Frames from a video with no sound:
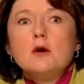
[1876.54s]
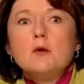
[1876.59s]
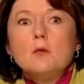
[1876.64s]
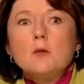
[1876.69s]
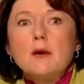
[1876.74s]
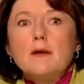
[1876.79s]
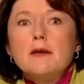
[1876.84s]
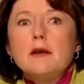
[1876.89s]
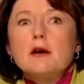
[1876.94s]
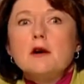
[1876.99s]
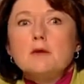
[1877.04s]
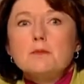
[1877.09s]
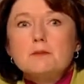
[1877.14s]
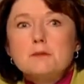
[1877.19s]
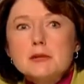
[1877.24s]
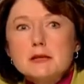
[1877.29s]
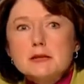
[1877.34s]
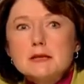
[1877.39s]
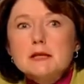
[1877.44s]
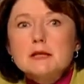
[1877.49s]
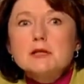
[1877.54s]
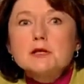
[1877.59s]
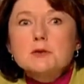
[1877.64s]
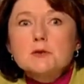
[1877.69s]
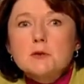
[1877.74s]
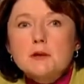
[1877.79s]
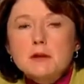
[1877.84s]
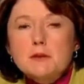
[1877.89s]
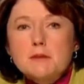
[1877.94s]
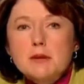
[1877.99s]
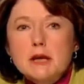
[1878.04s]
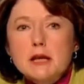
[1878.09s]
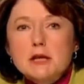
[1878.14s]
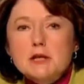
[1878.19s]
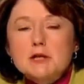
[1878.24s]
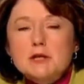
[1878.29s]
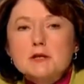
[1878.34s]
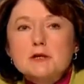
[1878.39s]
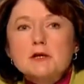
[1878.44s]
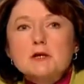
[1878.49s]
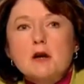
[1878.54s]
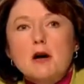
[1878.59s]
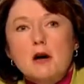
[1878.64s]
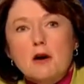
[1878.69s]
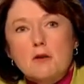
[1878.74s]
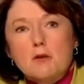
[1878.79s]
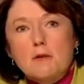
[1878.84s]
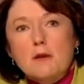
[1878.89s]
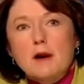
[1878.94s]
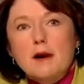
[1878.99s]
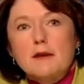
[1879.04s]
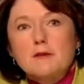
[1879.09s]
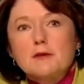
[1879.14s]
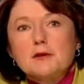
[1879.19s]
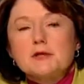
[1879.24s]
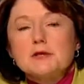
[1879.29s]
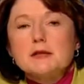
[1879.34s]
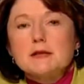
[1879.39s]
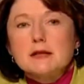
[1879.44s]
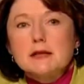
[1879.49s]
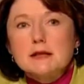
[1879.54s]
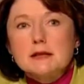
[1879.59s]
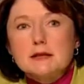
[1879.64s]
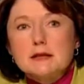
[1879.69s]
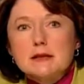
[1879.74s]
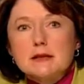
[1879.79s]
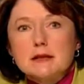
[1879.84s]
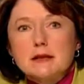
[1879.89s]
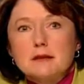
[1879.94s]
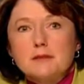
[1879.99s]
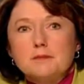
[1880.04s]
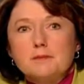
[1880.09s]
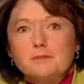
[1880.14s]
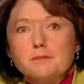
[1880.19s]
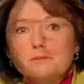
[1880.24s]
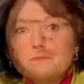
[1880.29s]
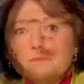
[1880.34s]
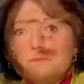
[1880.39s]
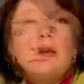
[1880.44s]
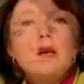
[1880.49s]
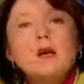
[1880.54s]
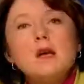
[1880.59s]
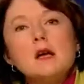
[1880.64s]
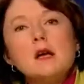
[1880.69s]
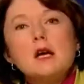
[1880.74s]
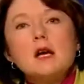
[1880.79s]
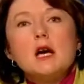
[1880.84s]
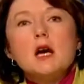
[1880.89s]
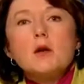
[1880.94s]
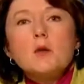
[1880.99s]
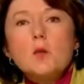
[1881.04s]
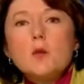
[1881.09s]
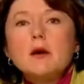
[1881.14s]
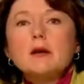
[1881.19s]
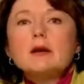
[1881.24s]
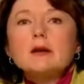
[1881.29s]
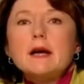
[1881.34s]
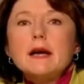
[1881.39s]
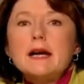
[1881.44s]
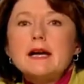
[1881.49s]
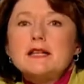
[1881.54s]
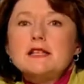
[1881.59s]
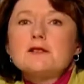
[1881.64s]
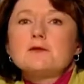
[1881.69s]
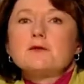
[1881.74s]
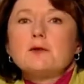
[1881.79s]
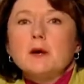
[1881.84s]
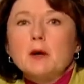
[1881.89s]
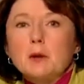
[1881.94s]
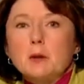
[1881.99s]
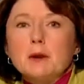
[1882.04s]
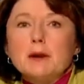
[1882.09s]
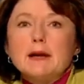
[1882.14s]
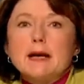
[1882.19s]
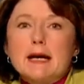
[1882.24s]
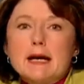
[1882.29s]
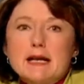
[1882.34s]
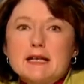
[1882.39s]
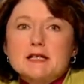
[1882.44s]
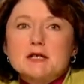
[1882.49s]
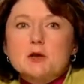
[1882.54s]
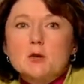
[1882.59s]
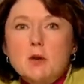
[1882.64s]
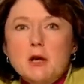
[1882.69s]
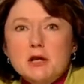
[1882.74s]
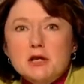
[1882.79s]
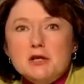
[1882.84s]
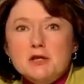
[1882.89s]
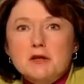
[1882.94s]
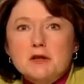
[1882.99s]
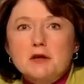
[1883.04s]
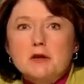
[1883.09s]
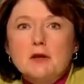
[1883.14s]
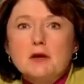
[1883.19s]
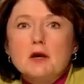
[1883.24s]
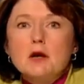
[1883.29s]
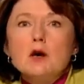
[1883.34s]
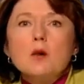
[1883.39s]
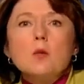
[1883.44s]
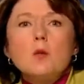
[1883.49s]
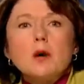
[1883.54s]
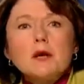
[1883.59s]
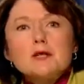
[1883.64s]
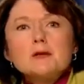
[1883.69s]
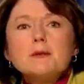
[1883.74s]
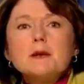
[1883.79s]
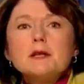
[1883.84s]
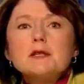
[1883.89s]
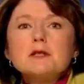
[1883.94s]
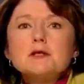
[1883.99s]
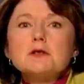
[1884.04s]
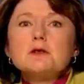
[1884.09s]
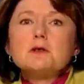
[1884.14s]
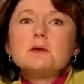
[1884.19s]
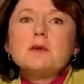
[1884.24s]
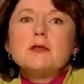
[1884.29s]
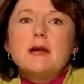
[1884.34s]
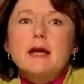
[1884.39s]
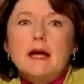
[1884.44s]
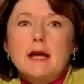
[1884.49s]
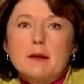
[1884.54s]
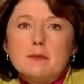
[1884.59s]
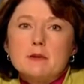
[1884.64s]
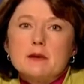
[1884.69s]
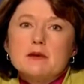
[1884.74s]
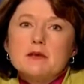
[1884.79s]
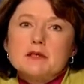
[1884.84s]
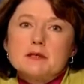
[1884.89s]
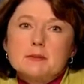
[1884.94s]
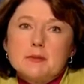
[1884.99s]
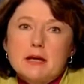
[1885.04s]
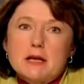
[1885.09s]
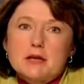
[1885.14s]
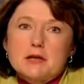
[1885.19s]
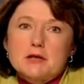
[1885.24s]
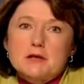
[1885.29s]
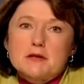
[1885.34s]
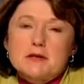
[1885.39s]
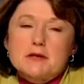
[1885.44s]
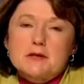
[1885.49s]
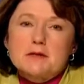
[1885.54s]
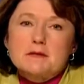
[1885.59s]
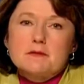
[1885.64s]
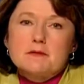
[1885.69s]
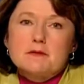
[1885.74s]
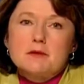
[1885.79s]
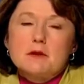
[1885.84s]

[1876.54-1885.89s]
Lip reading: when they are busy sorting patients on arrival to the ED. And one last frequently asked question, what do I do with ambulance patients?